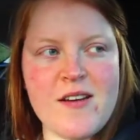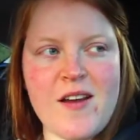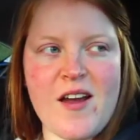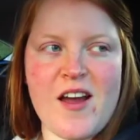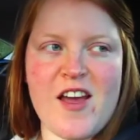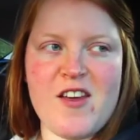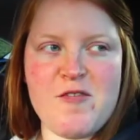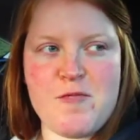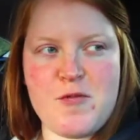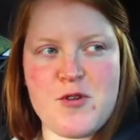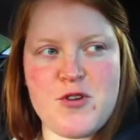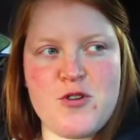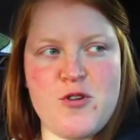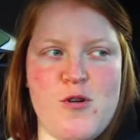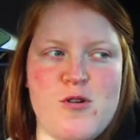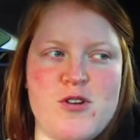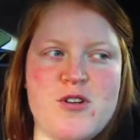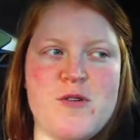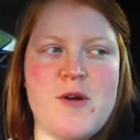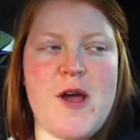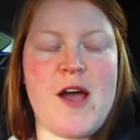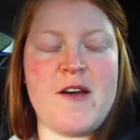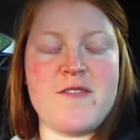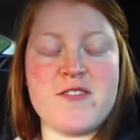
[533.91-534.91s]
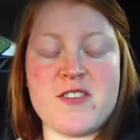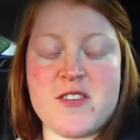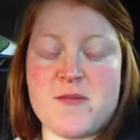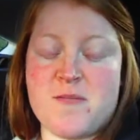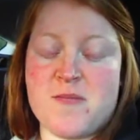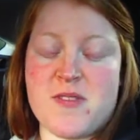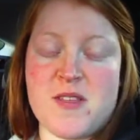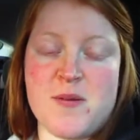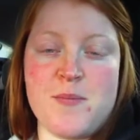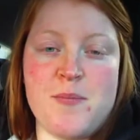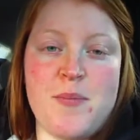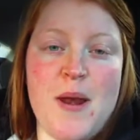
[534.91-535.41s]
I've been told to have
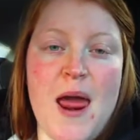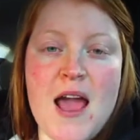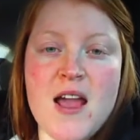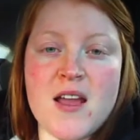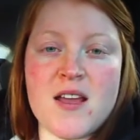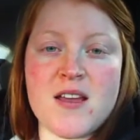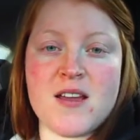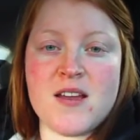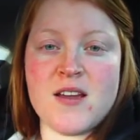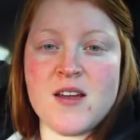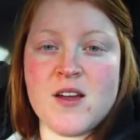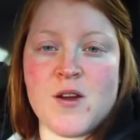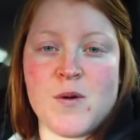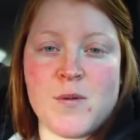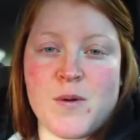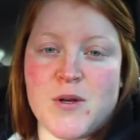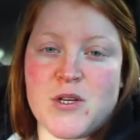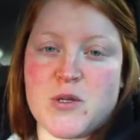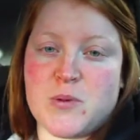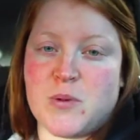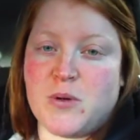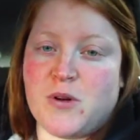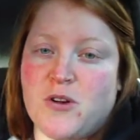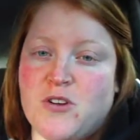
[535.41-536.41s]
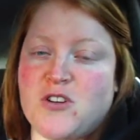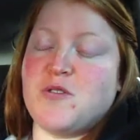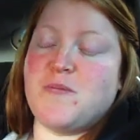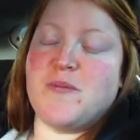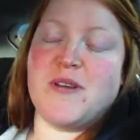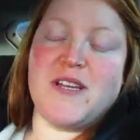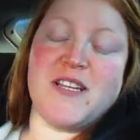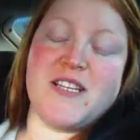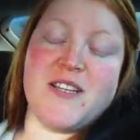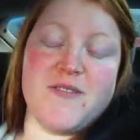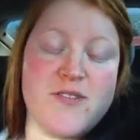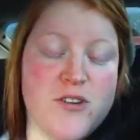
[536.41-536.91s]
something black, which will not
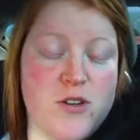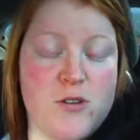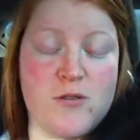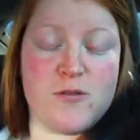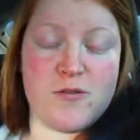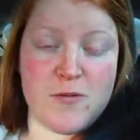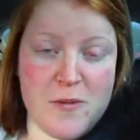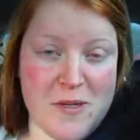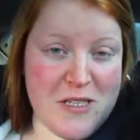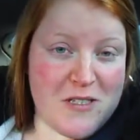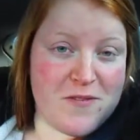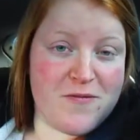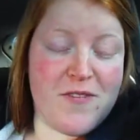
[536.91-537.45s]
be difficult for me to